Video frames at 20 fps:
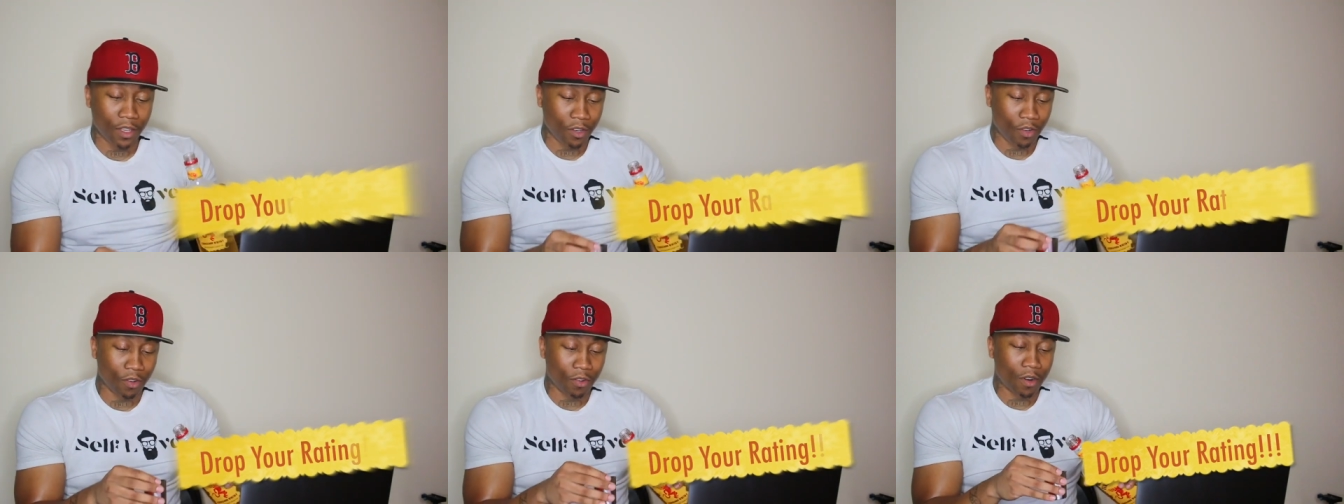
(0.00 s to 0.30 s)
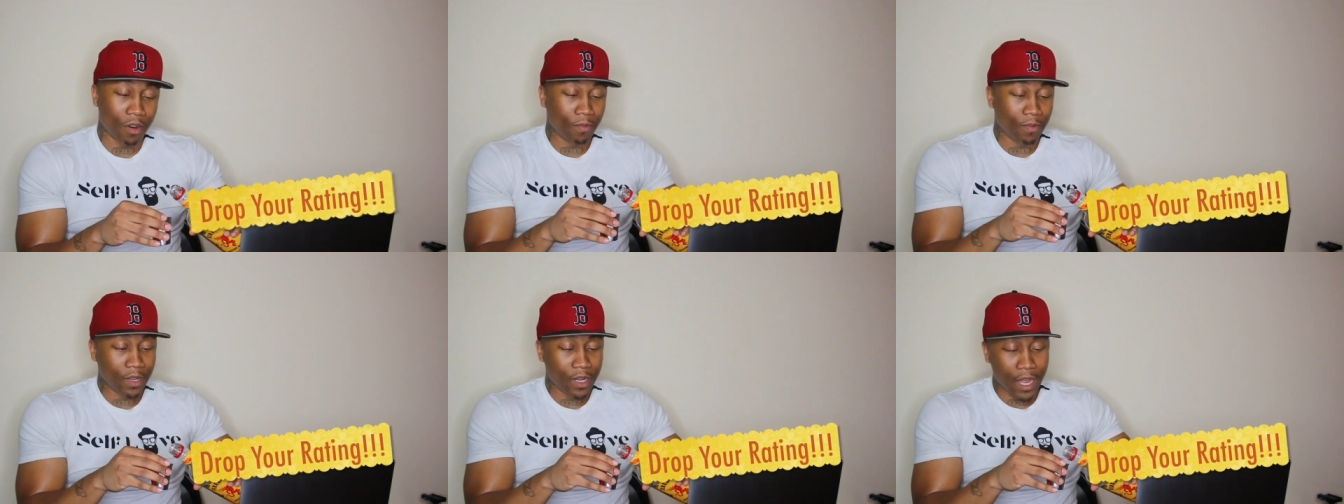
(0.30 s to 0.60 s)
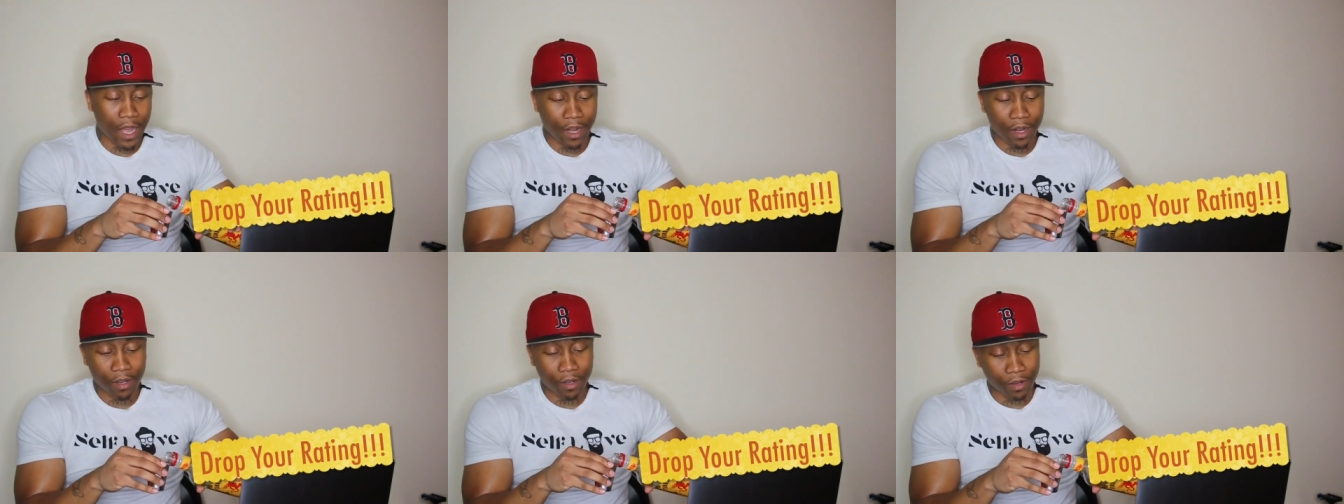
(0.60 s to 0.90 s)
You know what we
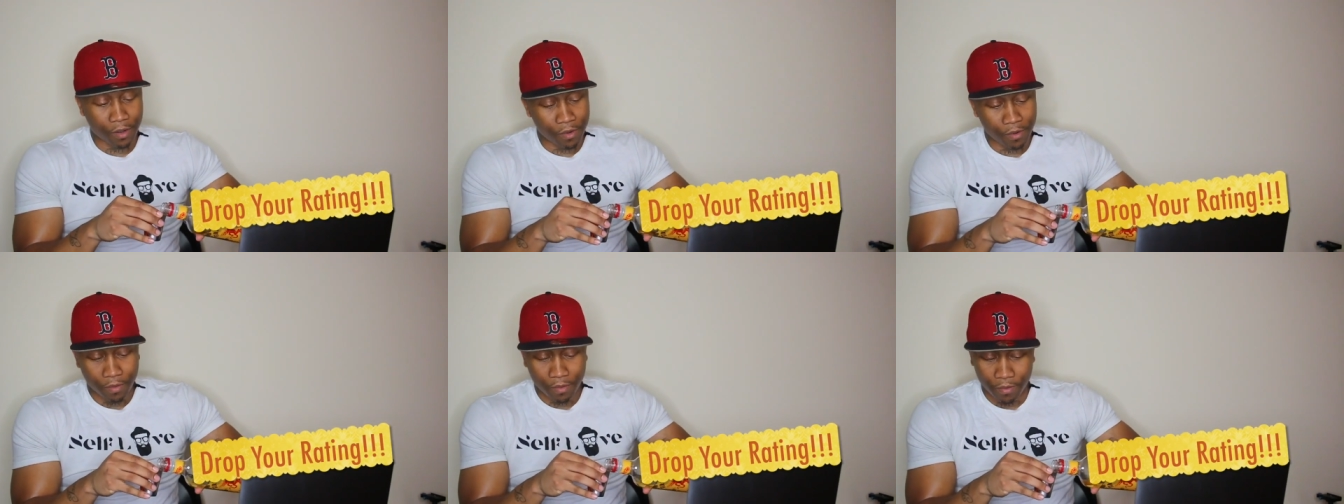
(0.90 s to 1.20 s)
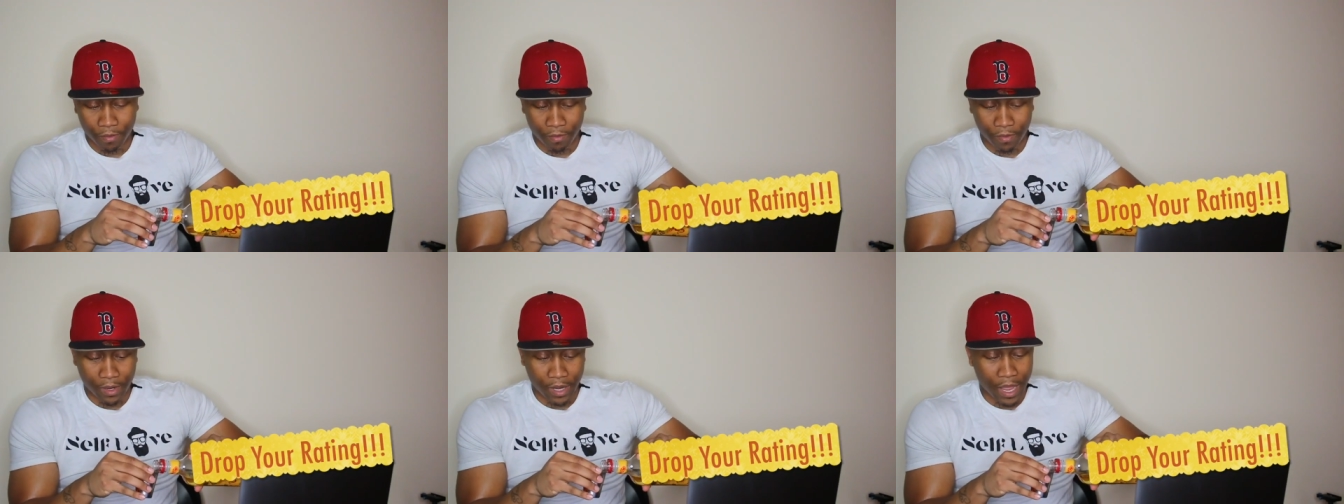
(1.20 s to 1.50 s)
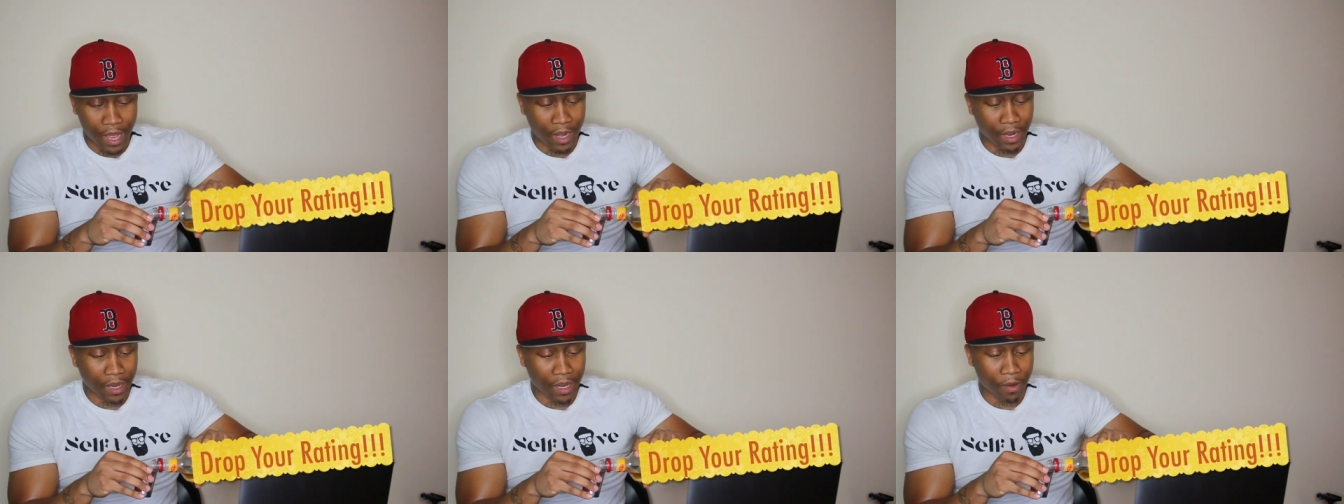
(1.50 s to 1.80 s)
got to do. We
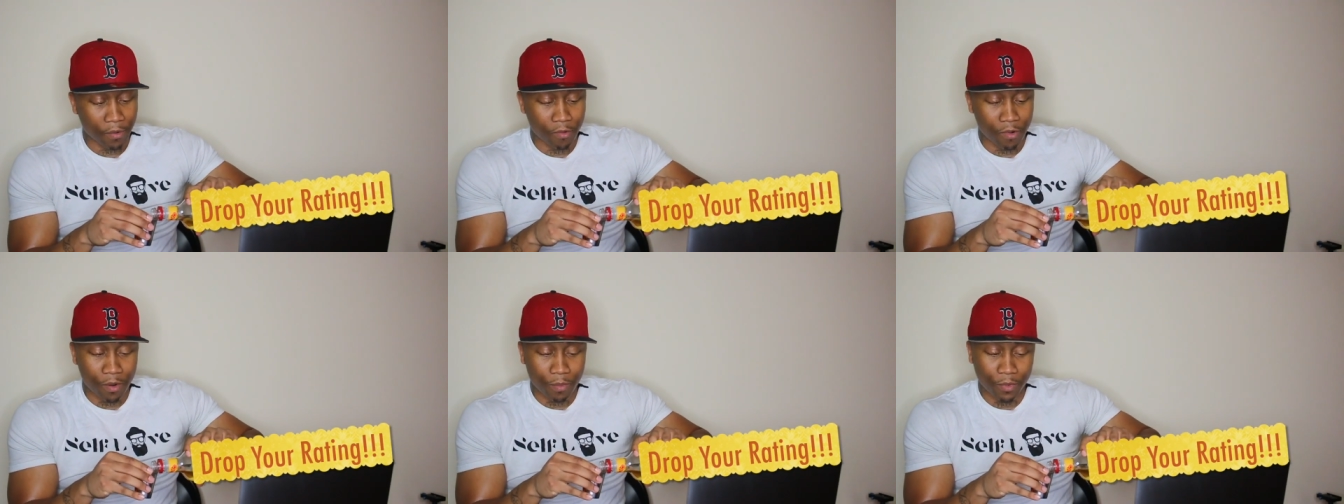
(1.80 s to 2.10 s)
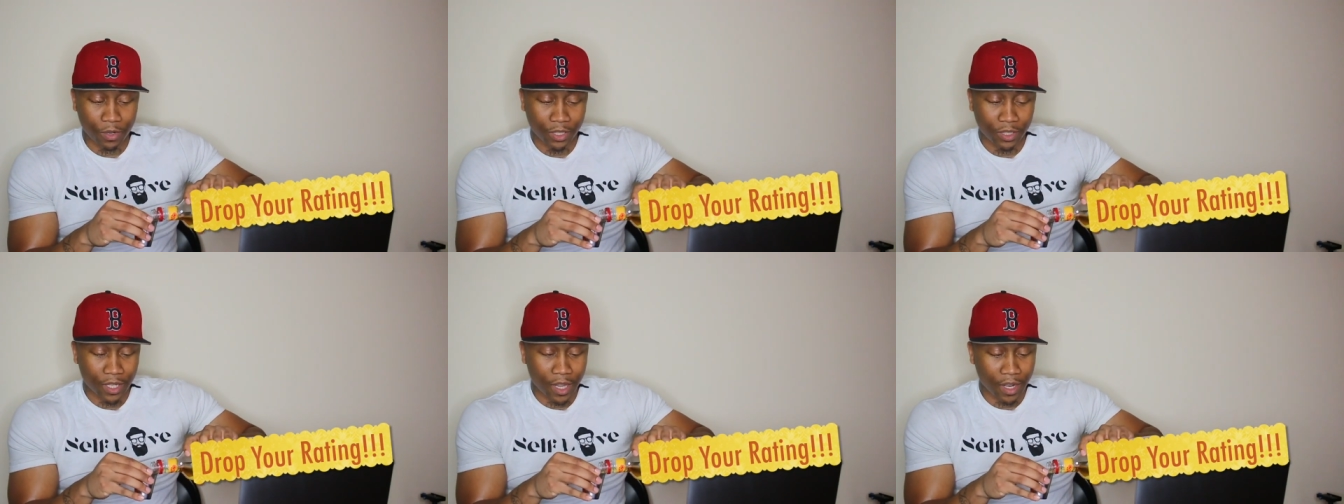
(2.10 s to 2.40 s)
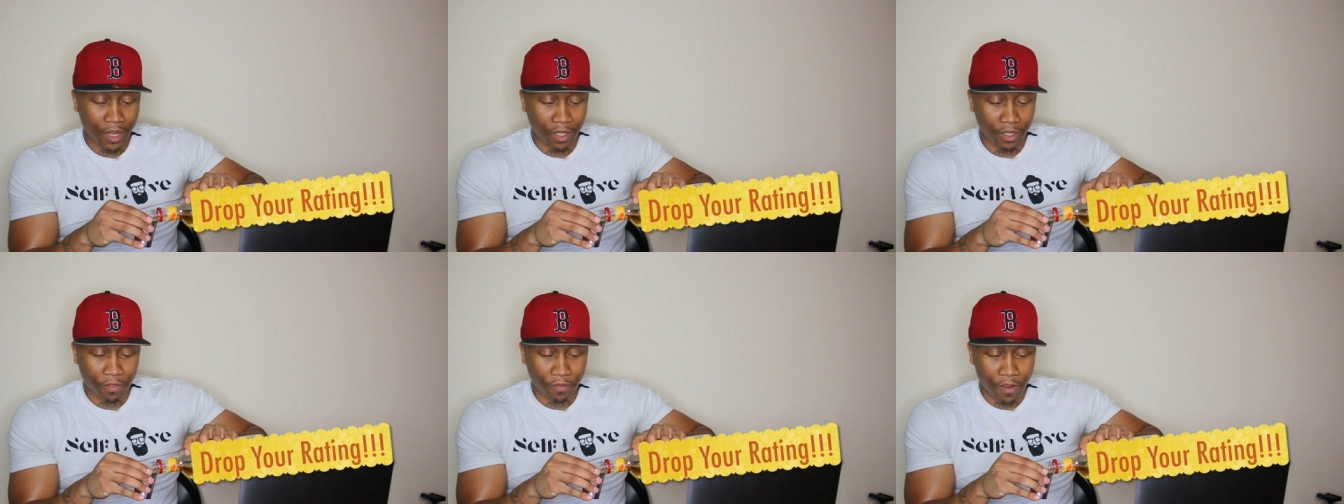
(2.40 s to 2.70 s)
got to get one more
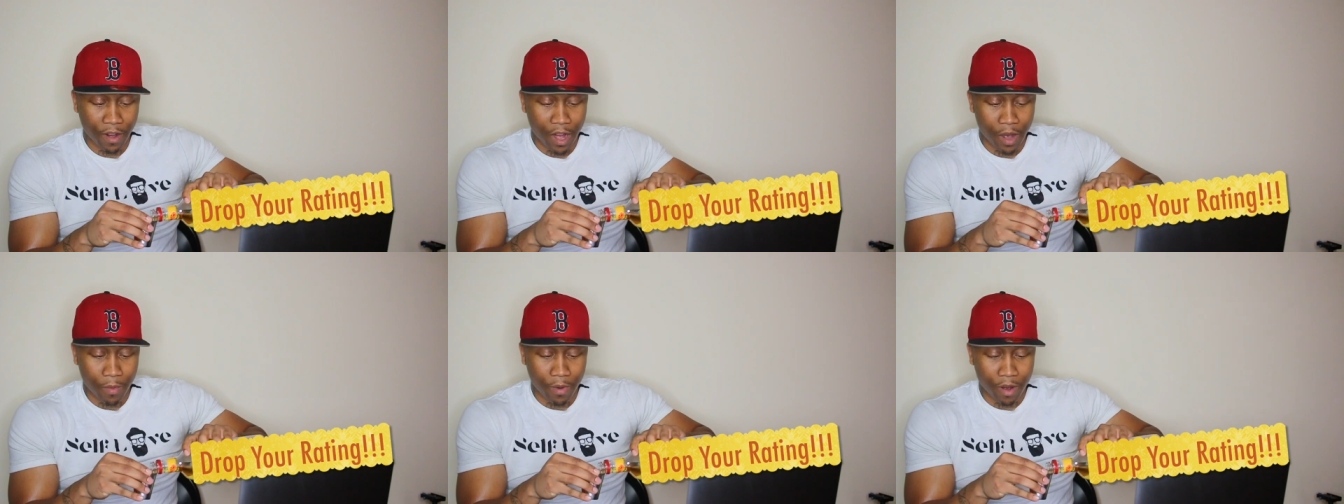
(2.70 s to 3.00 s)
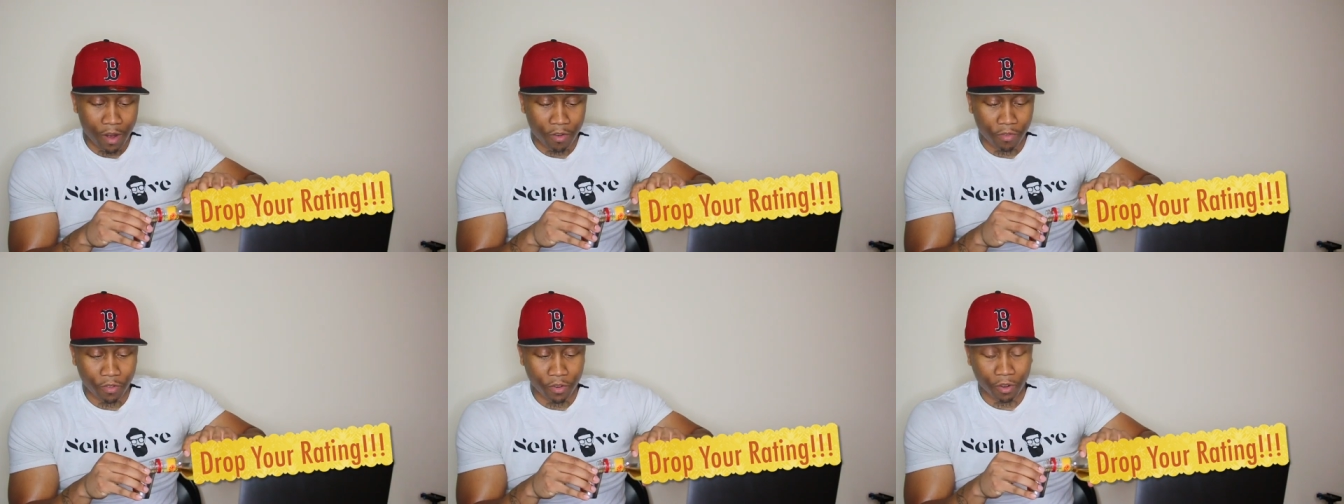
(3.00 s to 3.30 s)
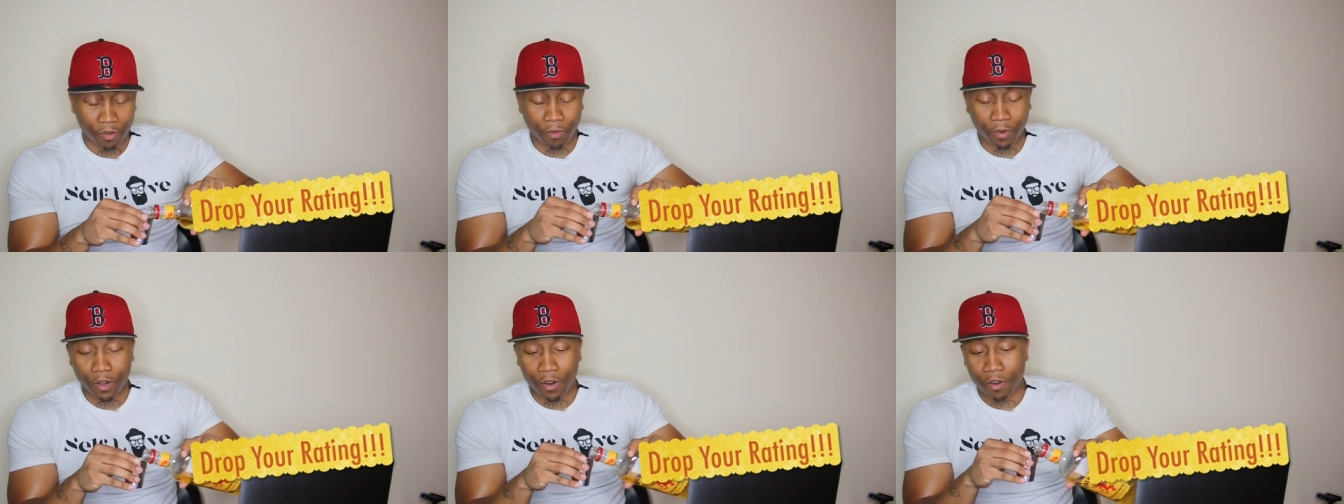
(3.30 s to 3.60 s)
shot of this fireball for
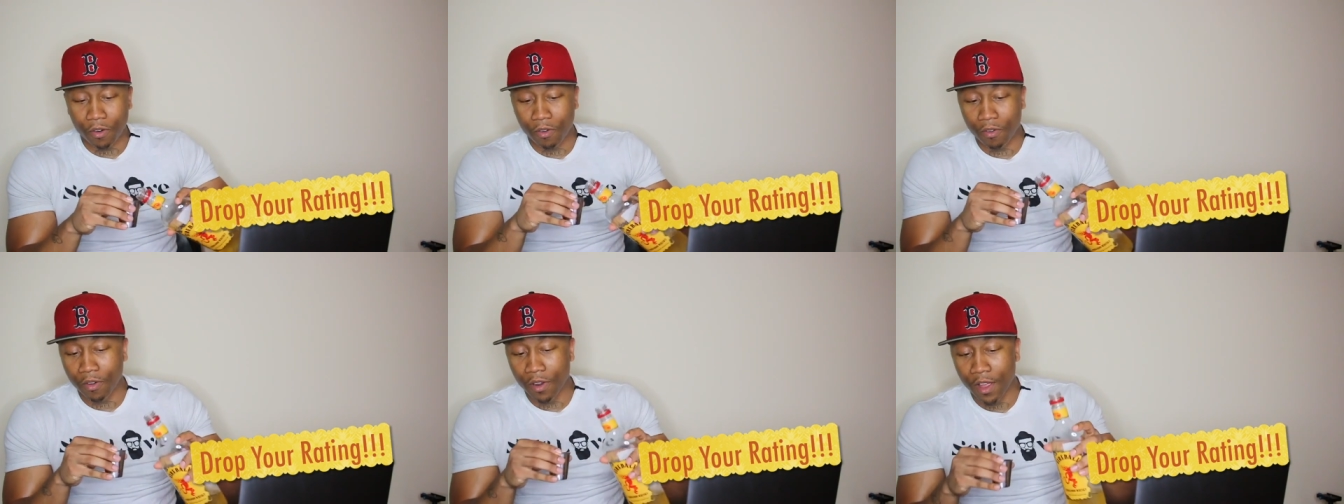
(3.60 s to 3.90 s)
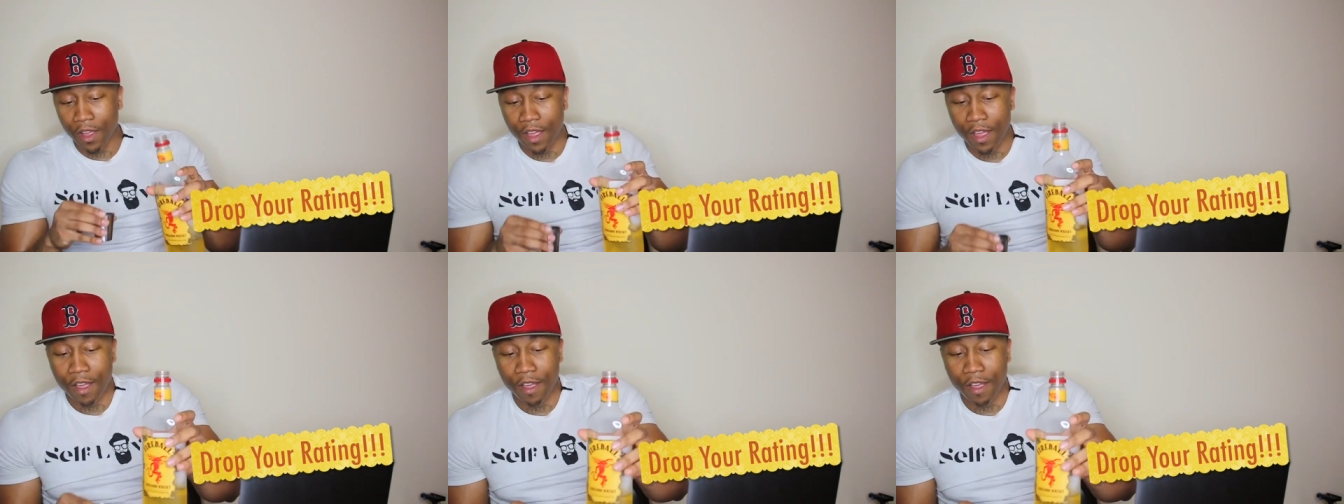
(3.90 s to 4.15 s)
the road.